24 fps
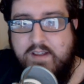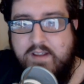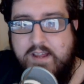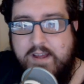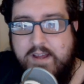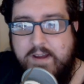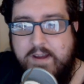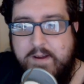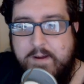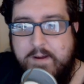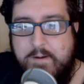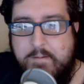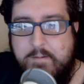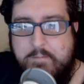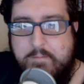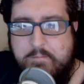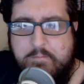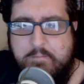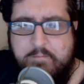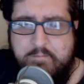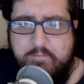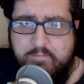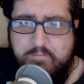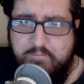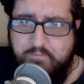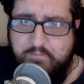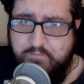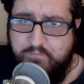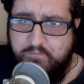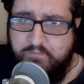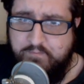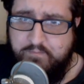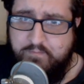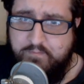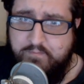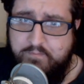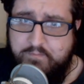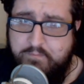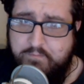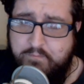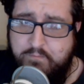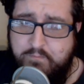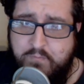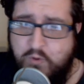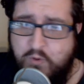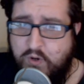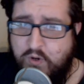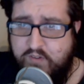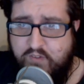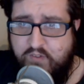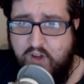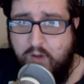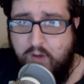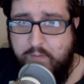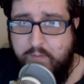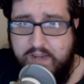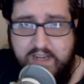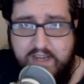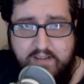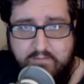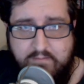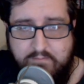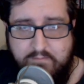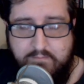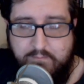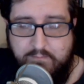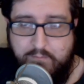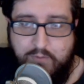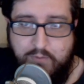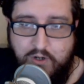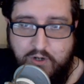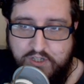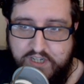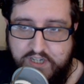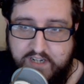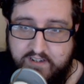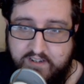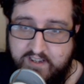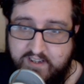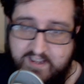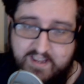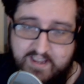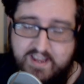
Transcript: sort of hobby project.